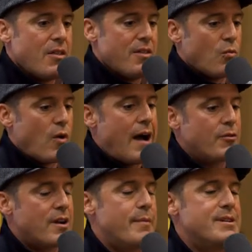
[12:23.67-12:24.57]
then why
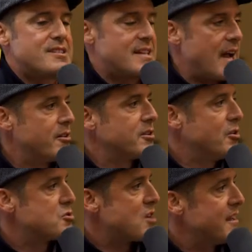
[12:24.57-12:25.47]
would I be scared to
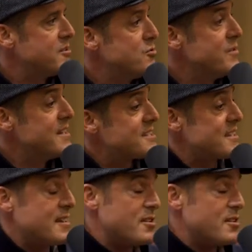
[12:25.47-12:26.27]
go try to do this?